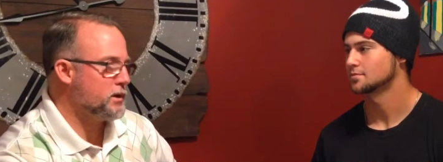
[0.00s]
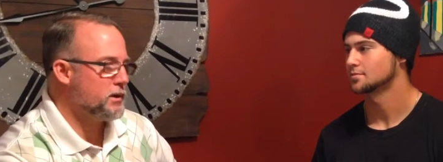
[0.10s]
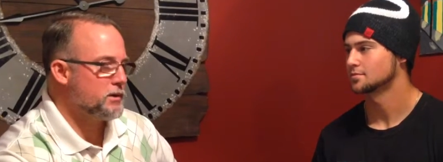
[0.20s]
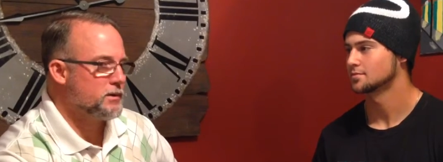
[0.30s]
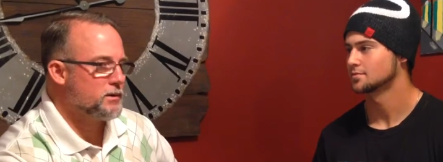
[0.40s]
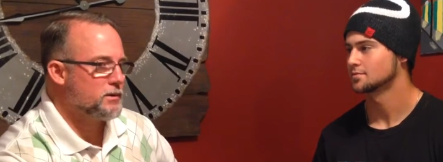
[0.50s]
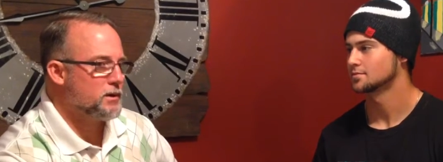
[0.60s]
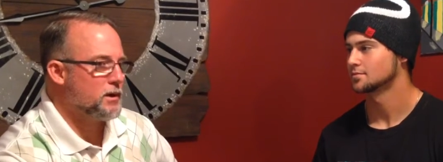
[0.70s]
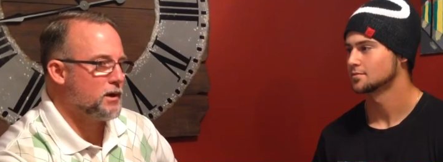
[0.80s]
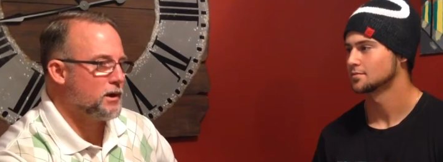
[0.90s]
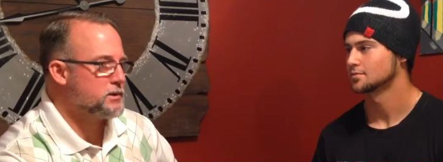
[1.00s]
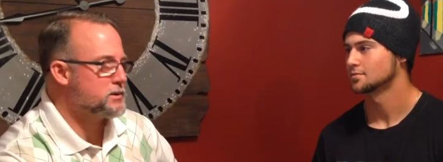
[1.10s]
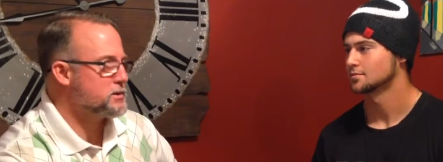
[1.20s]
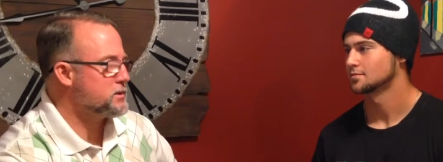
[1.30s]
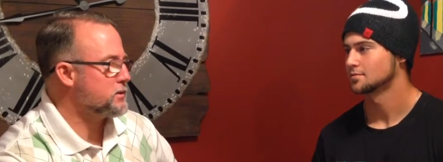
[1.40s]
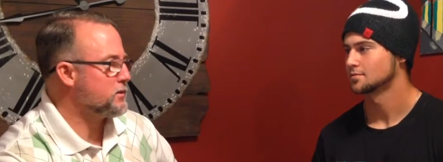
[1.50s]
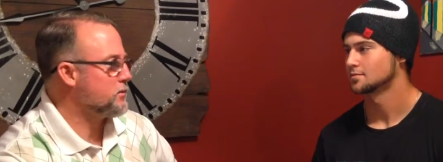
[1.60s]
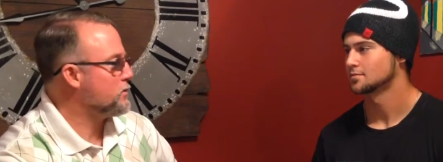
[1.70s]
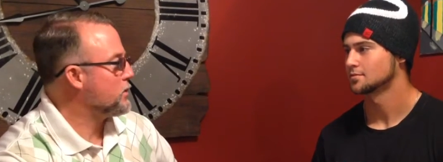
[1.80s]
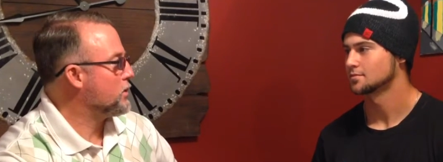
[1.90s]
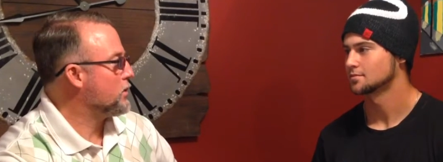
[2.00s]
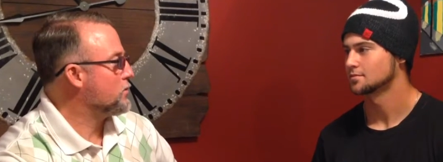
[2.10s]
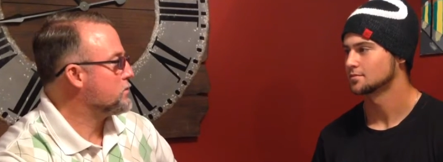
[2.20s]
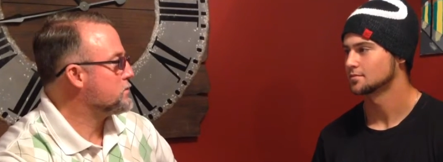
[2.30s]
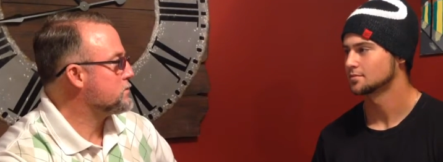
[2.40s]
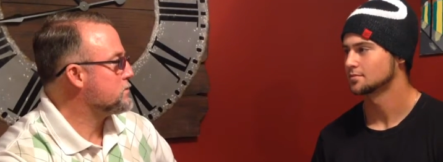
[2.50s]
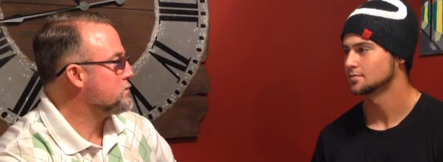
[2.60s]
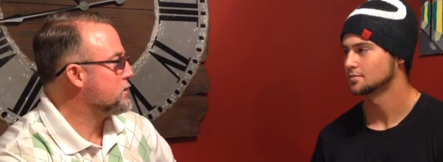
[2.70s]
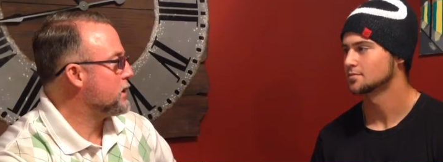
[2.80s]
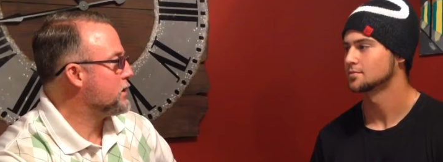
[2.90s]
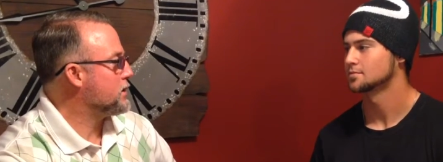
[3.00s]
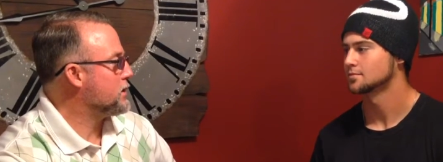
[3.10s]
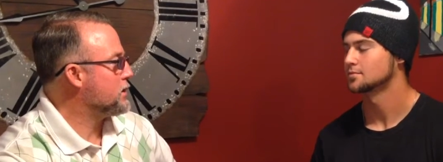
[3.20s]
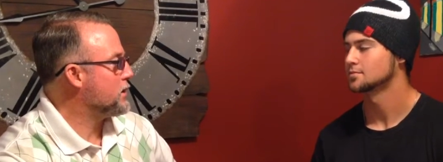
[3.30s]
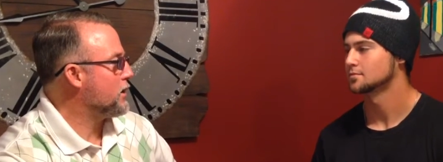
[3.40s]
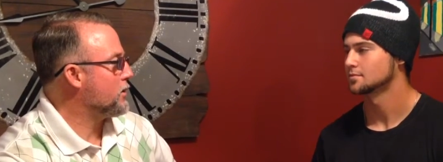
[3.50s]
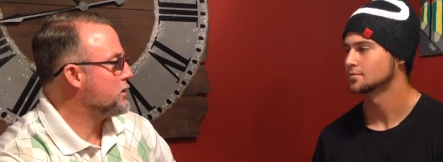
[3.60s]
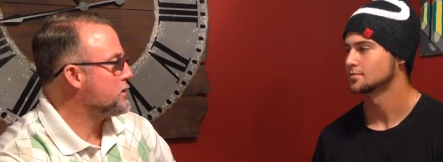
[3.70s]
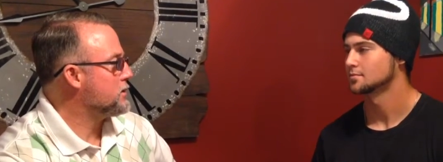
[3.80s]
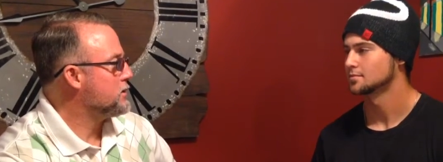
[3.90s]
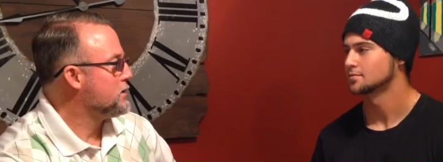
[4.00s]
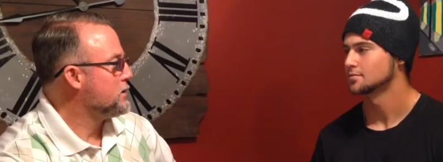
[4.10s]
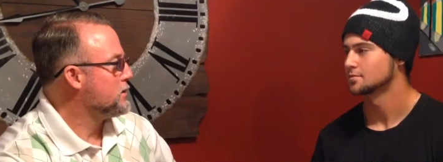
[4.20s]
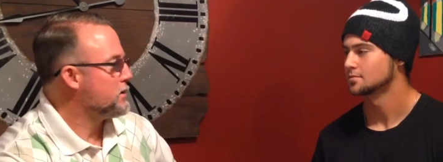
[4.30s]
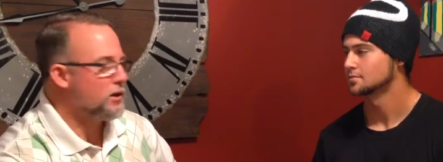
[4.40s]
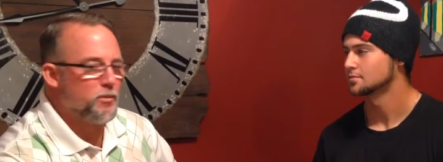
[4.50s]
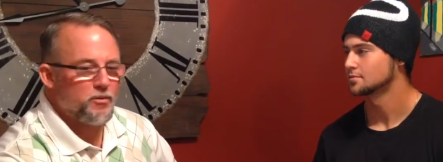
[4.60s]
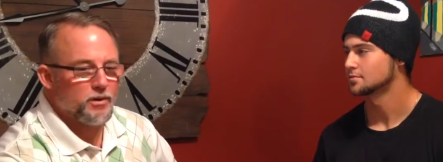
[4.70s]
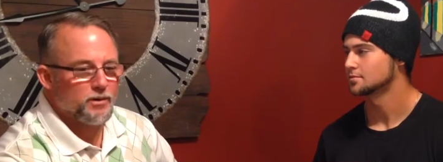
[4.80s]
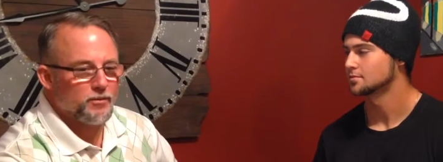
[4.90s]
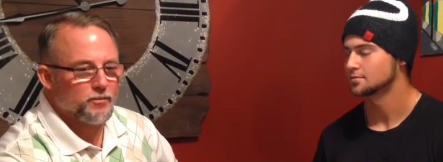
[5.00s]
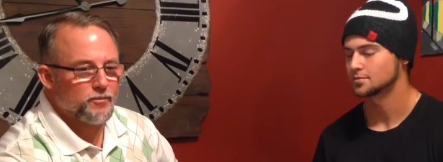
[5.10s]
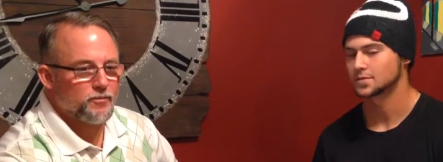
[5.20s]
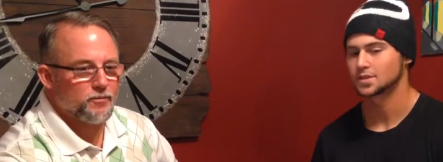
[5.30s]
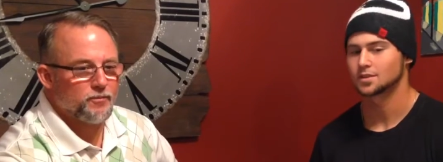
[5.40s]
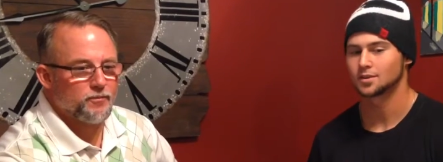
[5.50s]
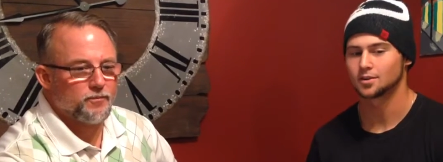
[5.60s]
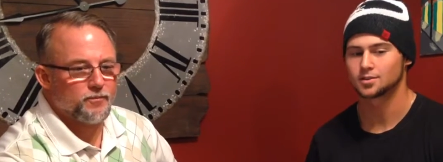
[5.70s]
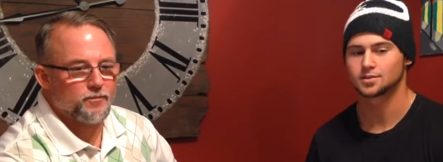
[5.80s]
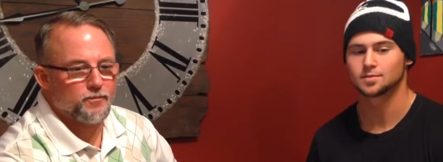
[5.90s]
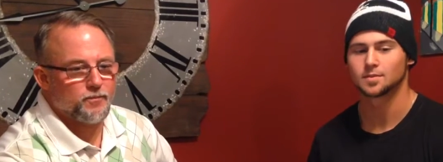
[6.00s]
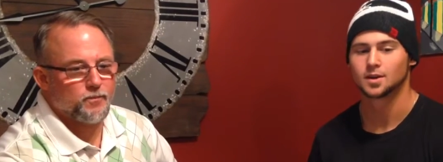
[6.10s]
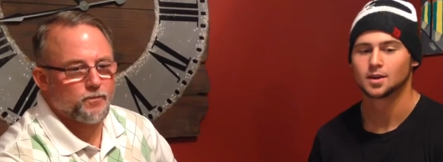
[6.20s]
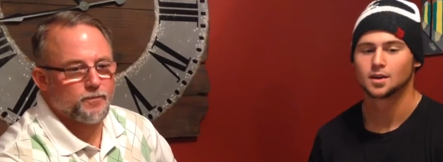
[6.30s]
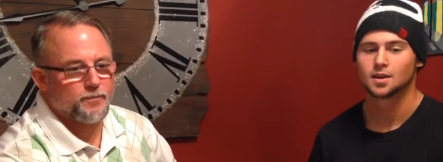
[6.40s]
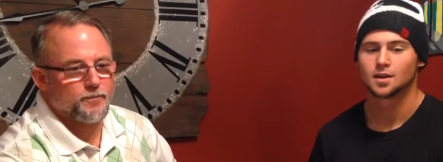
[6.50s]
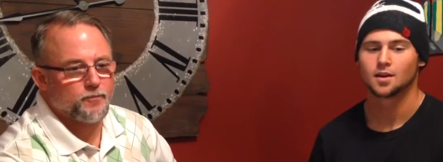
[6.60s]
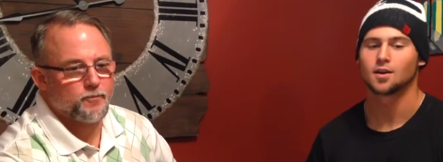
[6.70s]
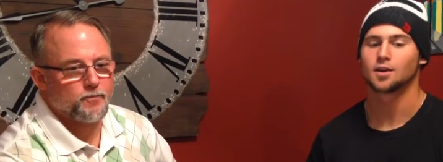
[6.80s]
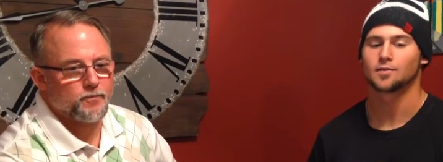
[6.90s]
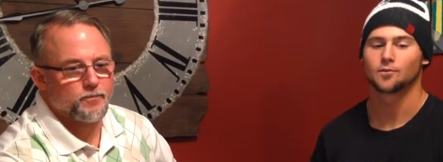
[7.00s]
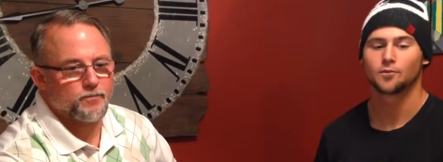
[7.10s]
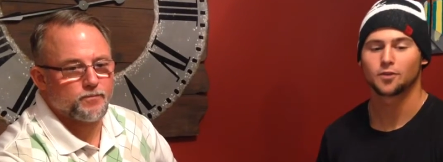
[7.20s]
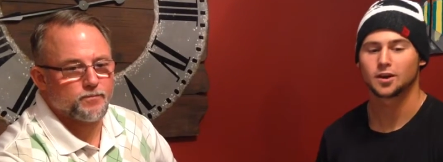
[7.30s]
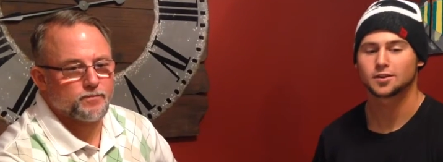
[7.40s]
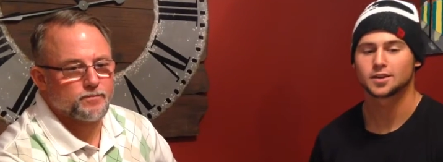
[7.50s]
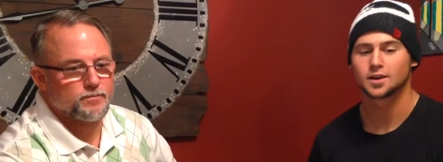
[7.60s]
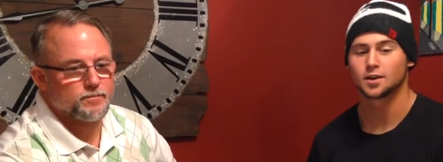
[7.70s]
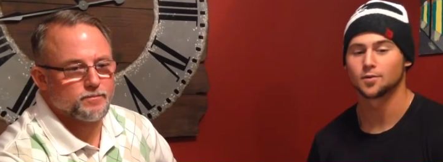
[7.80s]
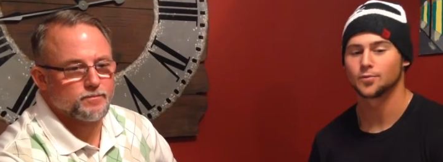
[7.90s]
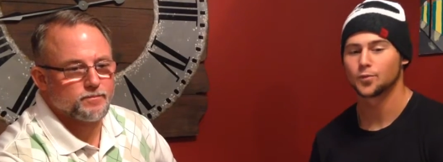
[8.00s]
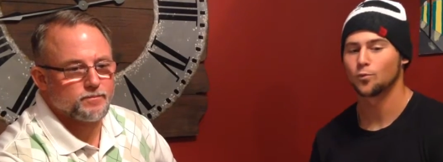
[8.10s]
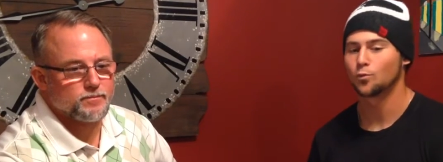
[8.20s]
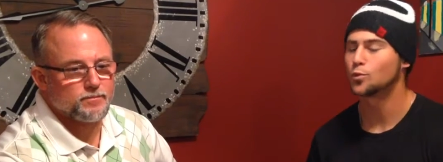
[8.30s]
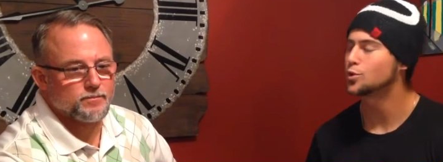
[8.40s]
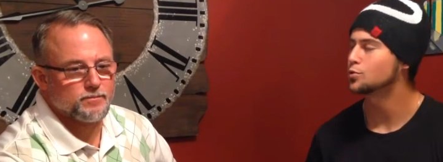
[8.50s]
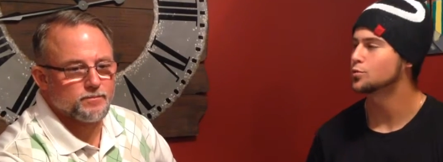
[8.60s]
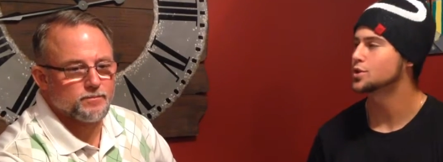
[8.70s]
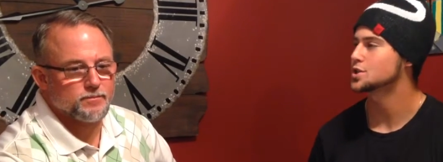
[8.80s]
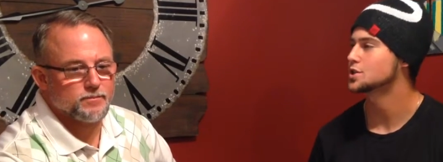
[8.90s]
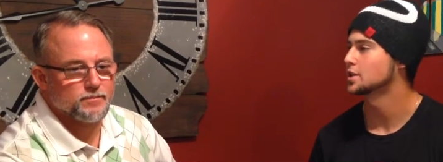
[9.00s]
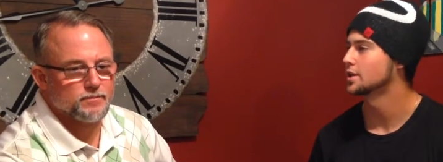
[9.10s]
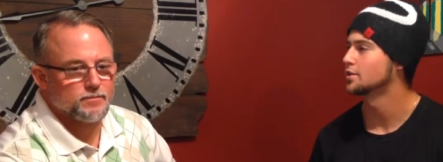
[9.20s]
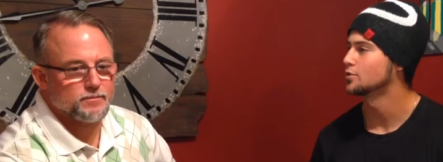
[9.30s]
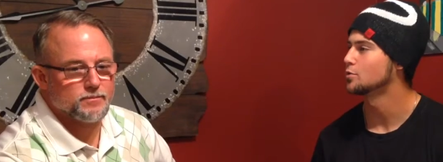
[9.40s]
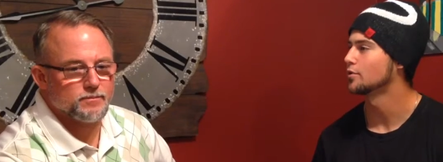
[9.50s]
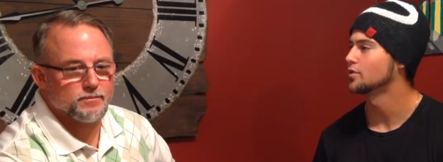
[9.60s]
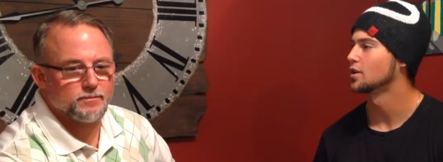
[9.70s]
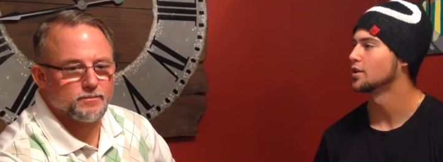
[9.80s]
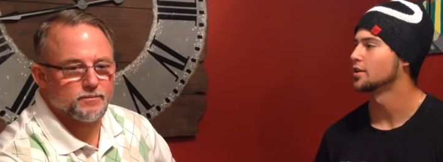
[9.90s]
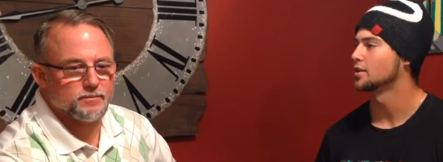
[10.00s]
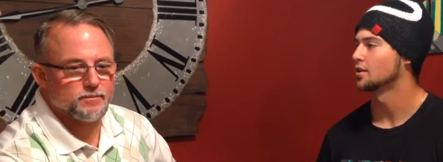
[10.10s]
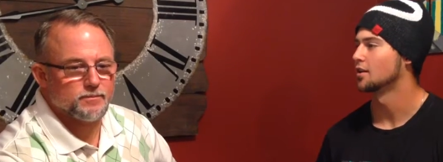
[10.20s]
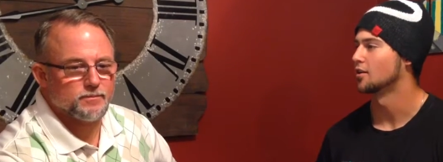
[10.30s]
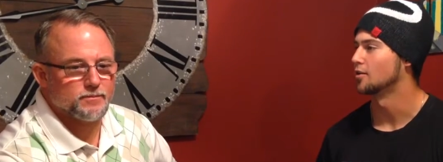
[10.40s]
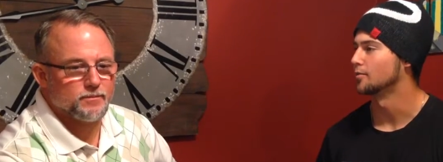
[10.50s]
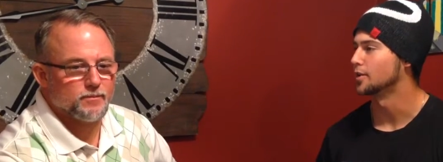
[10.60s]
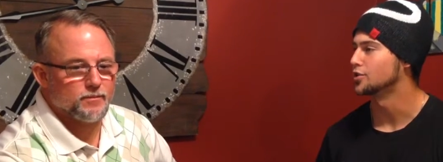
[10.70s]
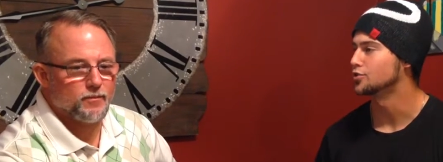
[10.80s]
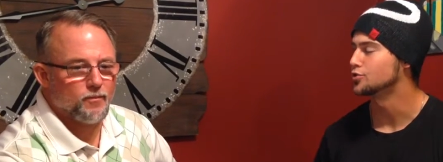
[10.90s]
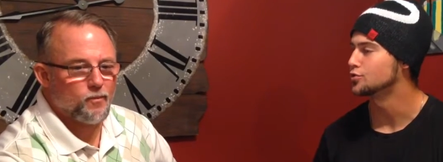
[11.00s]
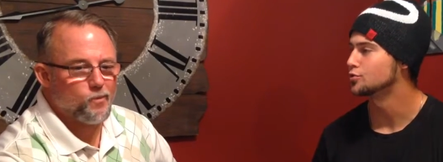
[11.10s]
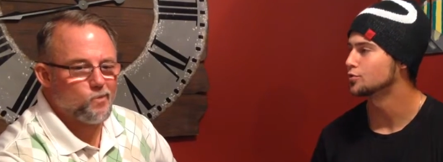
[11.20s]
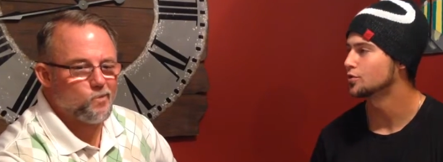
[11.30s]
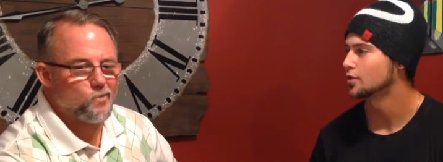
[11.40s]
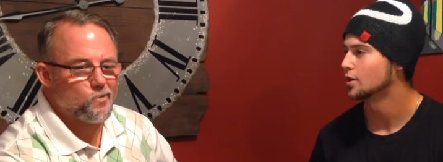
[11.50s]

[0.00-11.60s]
Speaker 1: uh, Alexis and and uh, Garrett. It'll be fun.
Speaker 2: Awesome. All right. And finally, uh, what do you wish that you would have done um, in your youth